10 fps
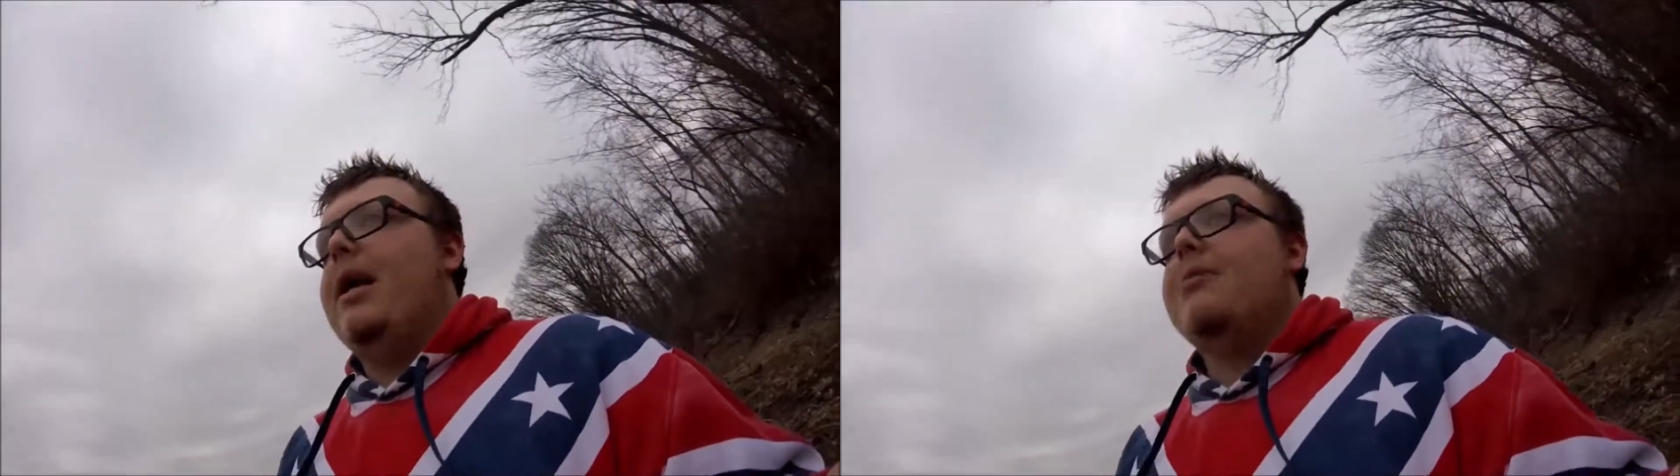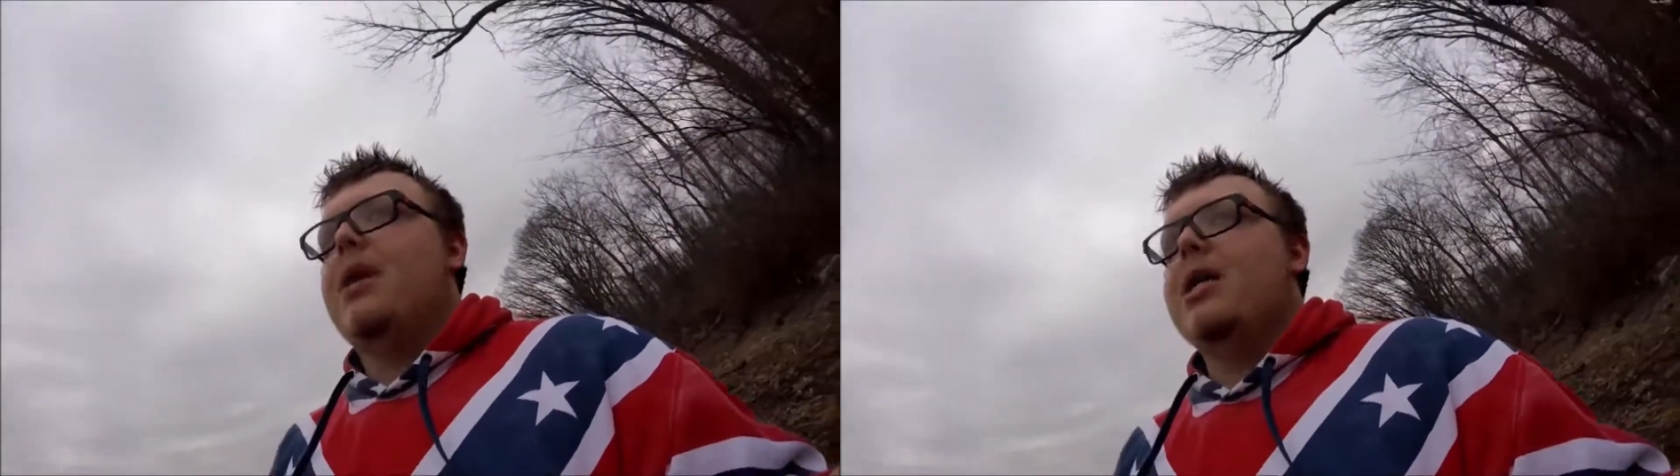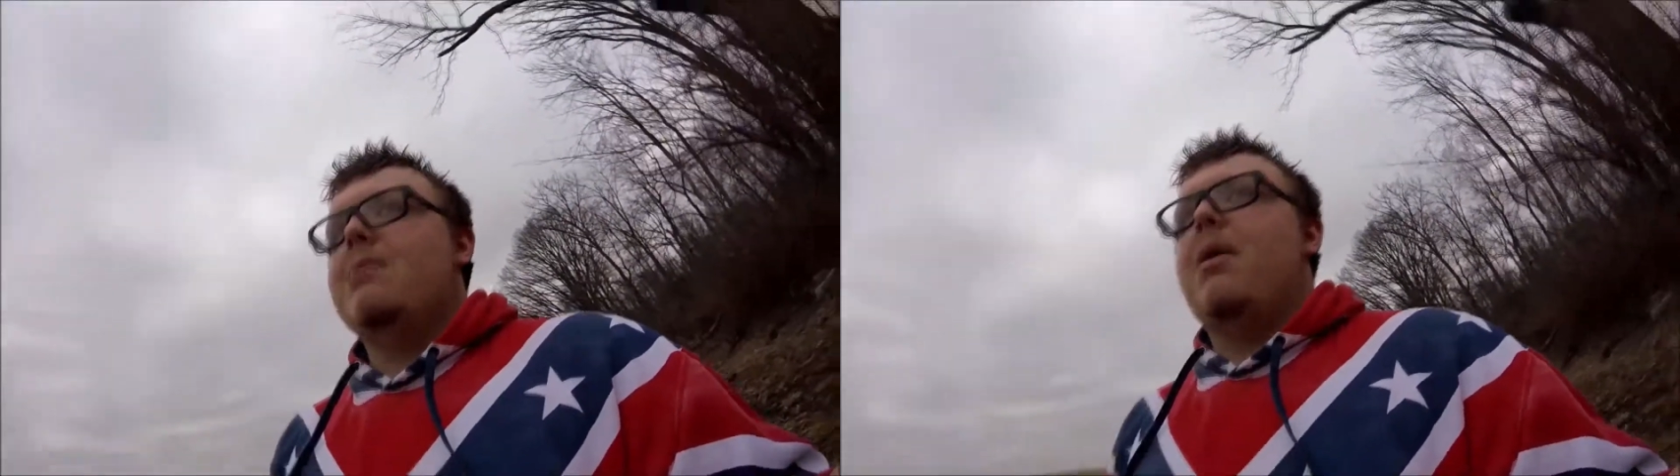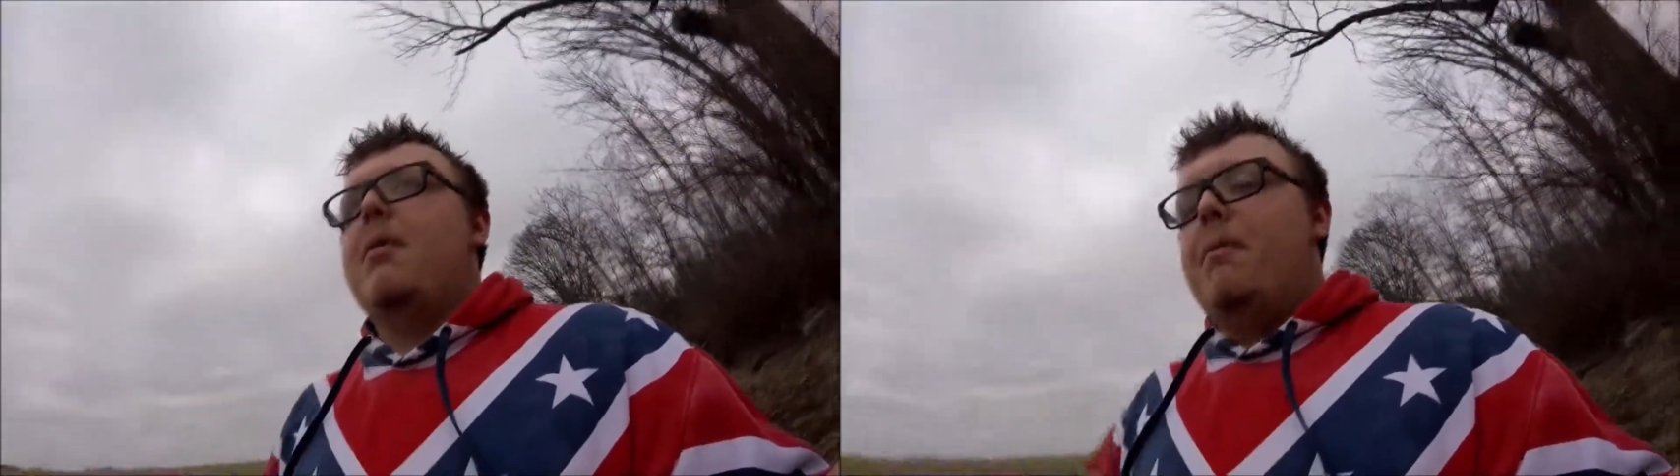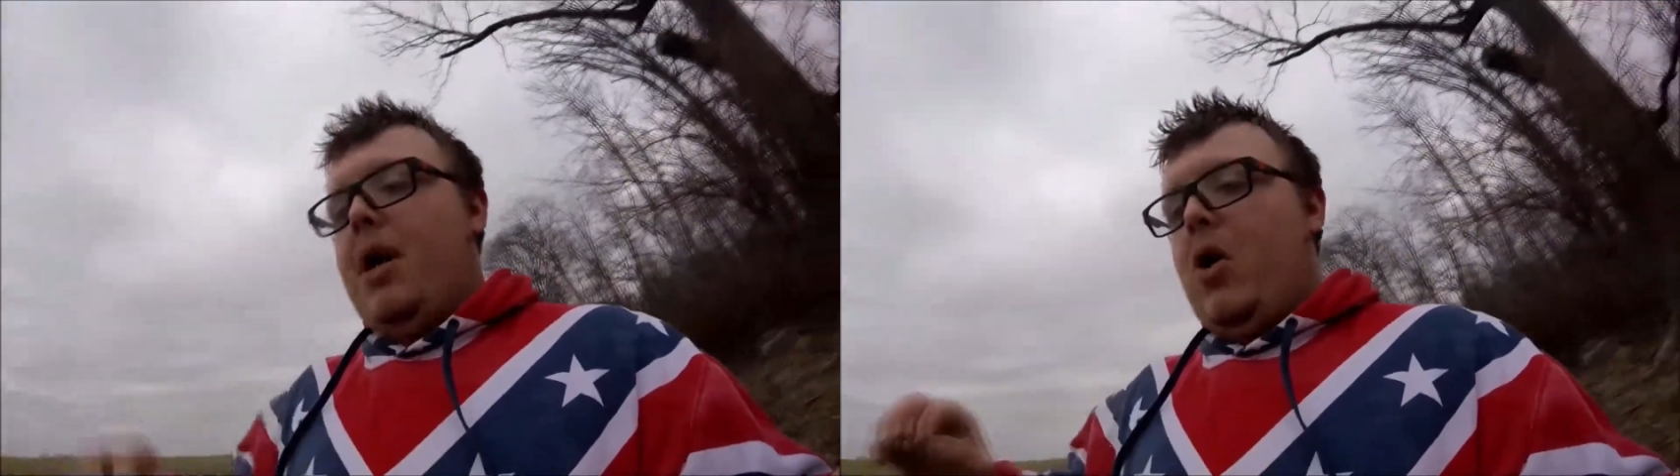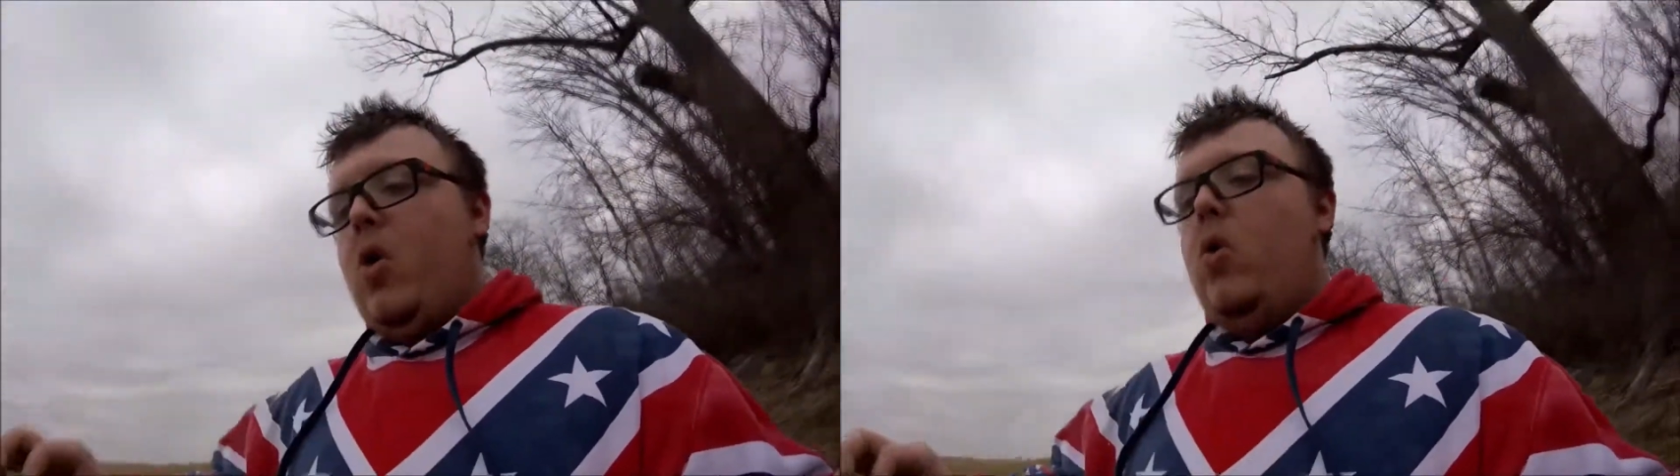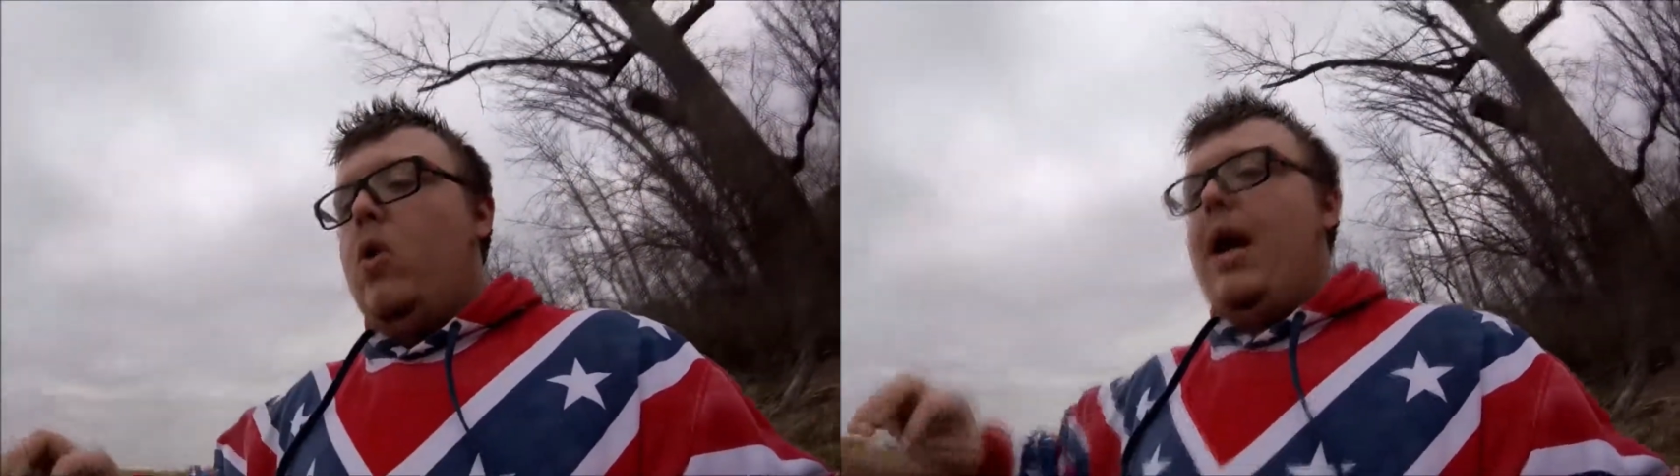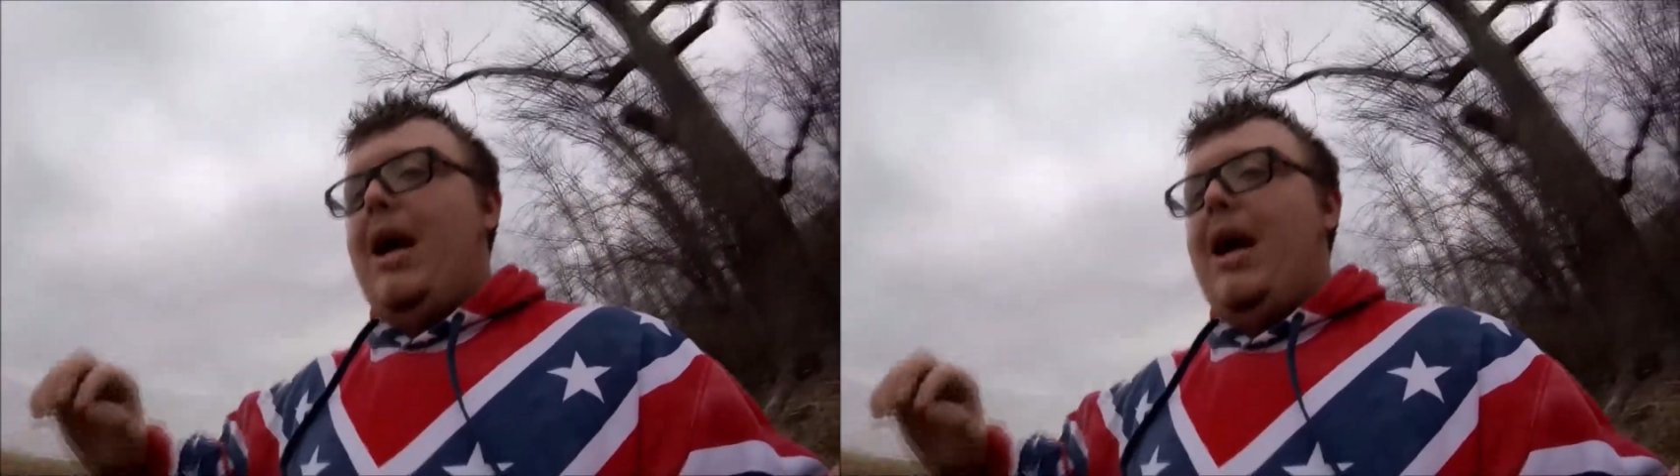is because my goal